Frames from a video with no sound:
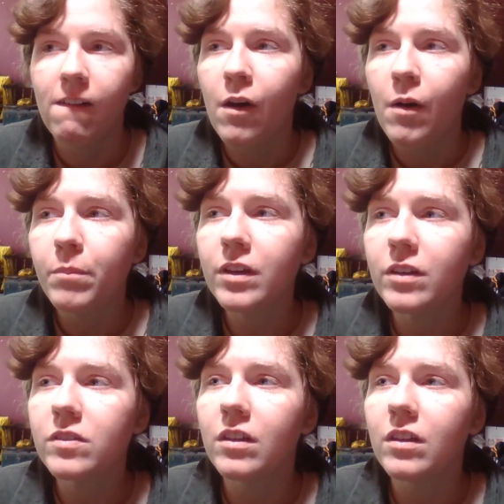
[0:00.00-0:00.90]

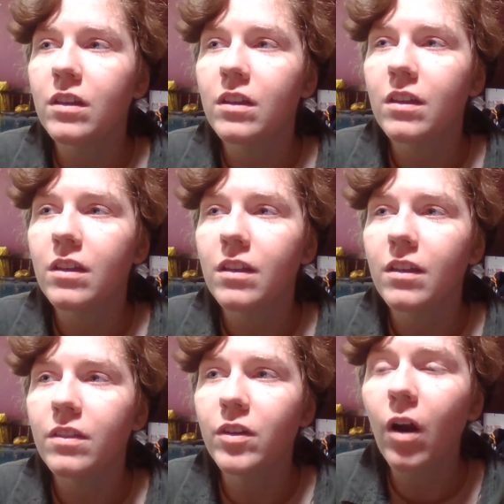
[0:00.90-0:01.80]
Because
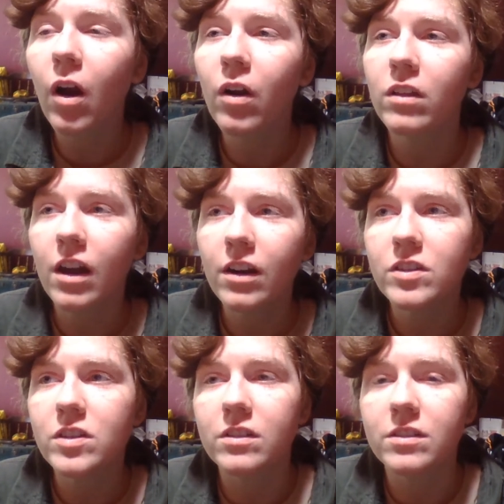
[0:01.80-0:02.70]
there are a lot of
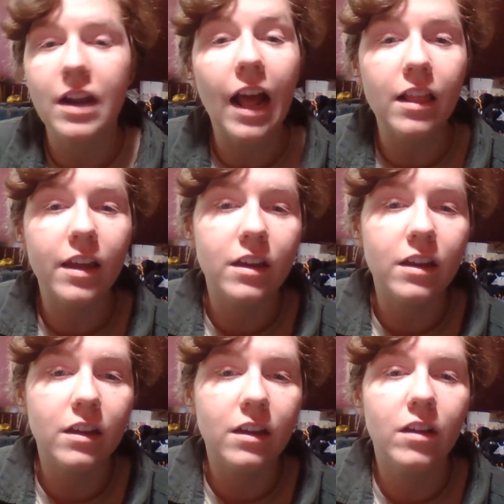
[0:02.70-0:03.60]
stars that I like,
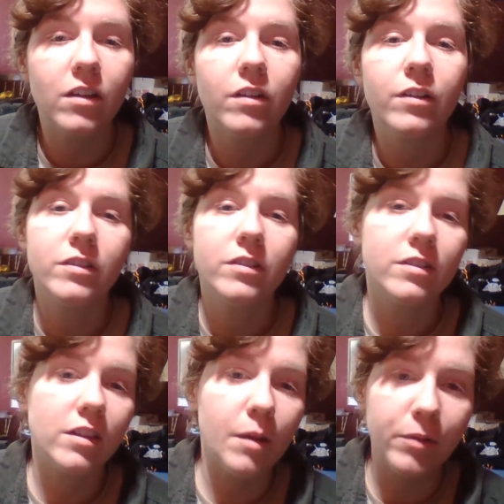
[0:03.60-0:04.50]
or
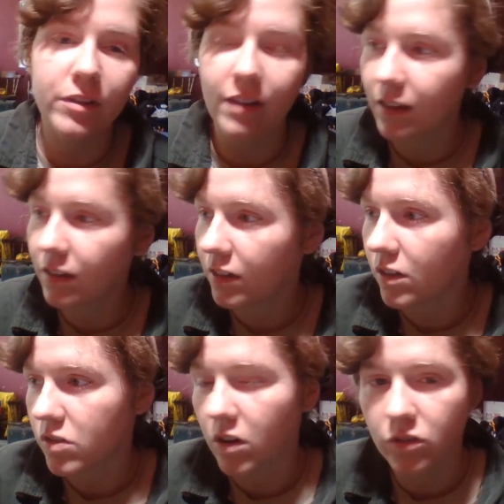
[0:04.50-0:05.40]
celebrities I like to
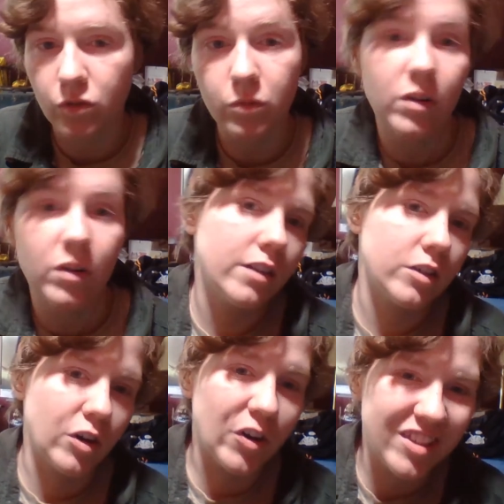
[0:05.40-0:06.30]
talk to when I get the
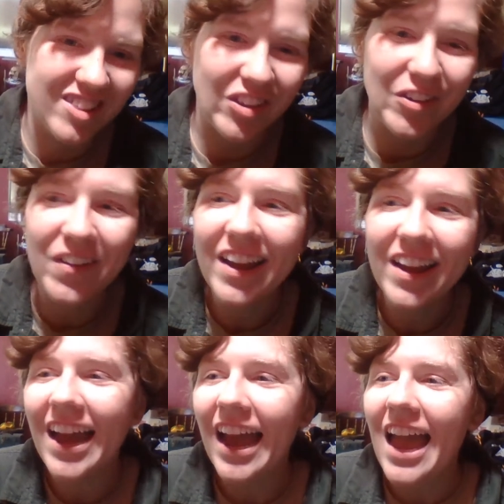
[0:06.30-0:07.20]
courage to.
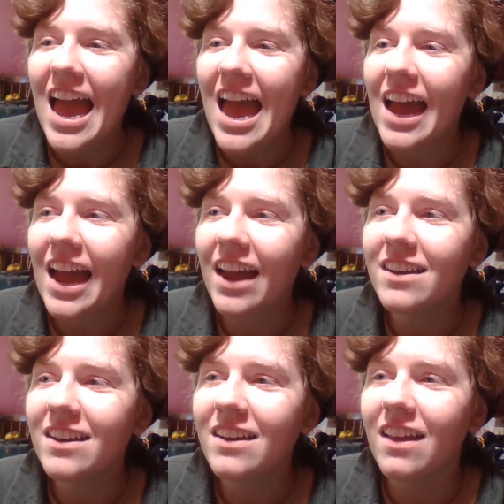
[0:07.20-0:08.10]

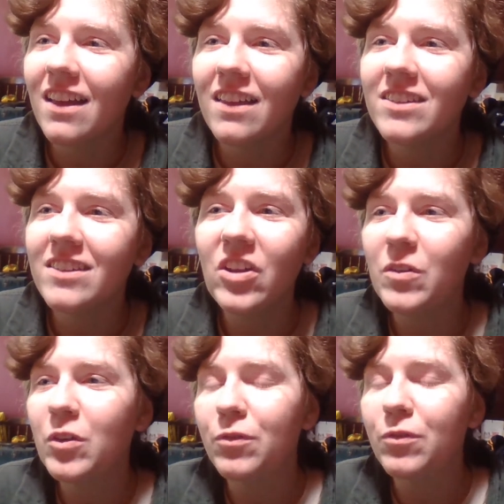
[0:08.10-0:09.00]
And, you know,
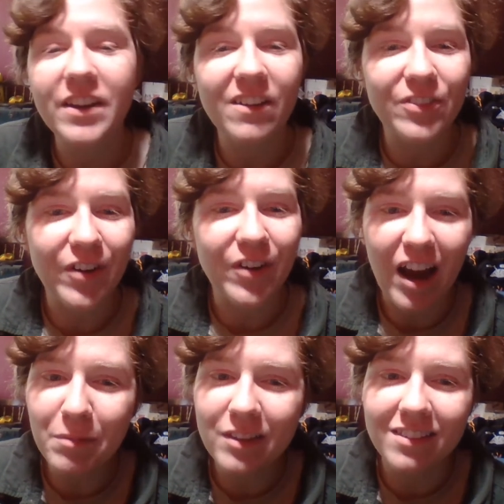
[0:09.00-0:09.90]
you find out their
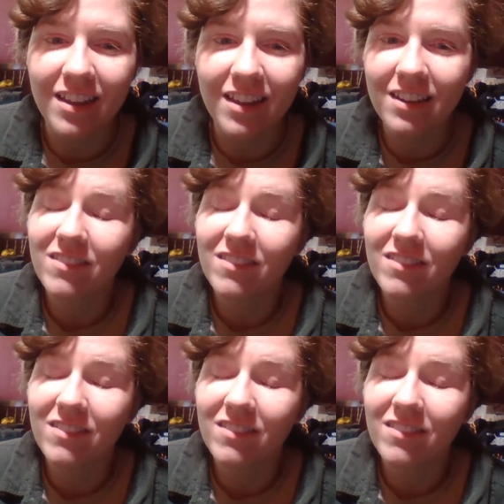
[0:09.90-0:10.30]
hobbies, and